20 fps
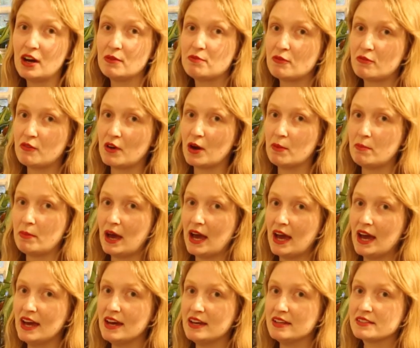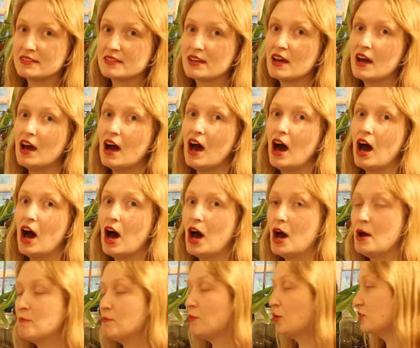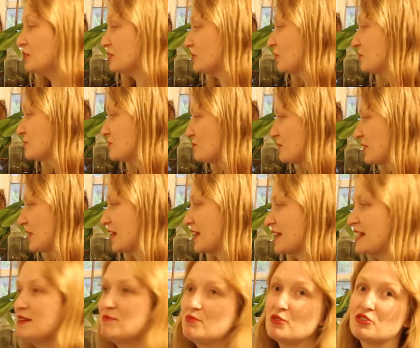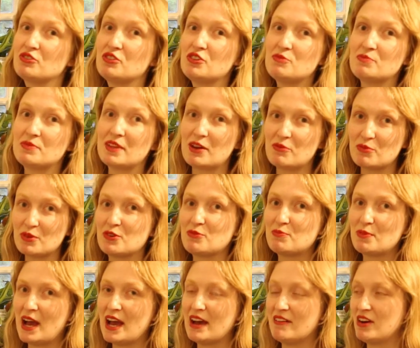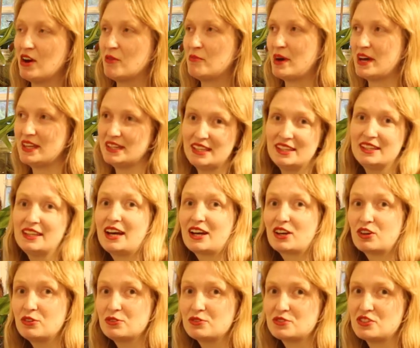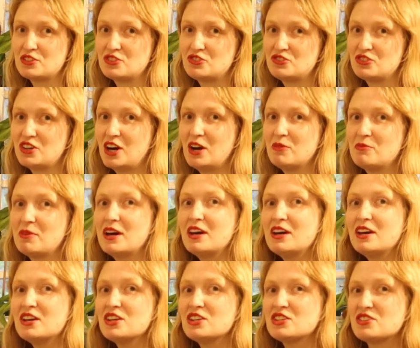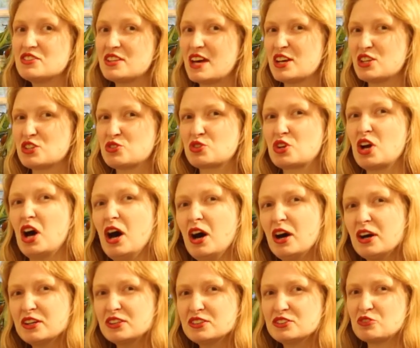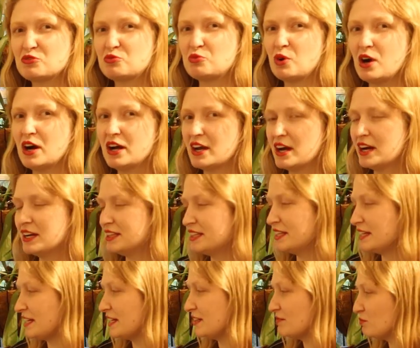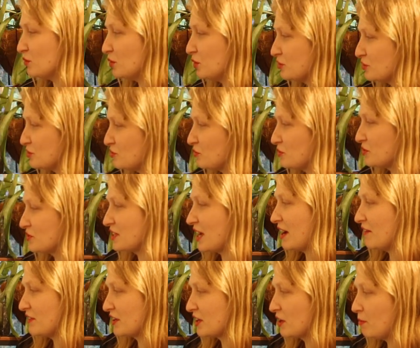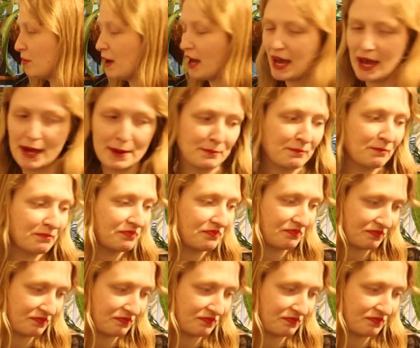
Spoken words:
I prefer pairs. More than often when I keep a group they will pair up and then that causes drama, so that's kind of why I lean more towards having a pair,